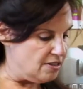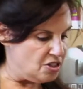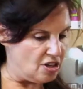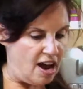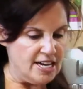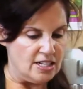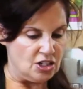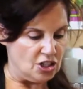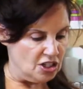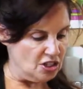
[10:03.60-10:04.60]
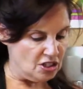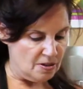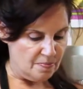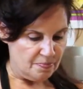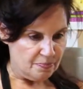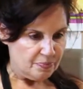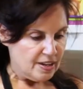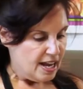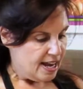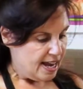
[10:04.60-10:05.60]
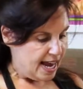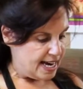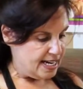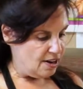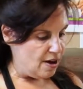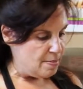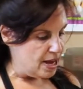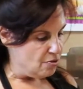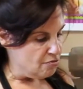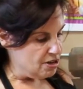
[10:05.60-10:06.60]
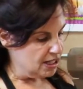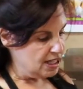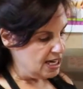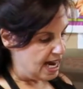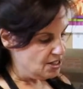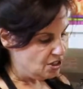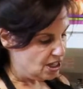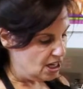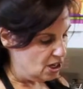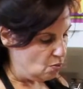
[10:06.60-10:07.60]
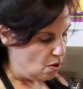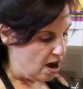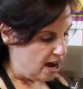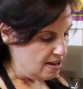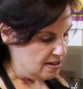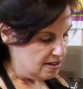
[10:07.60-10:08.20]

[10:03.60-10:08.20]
the side dishes? And here I made a really nice quinoa,